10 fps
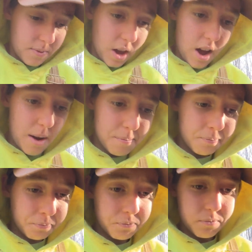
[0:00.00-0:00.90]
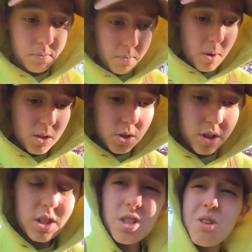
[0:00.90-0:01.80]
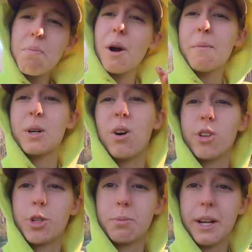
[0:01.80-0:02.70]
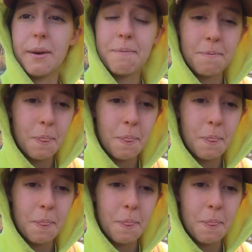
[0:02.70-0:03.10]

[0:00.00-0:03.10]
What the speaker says: So this is a permaculture plan.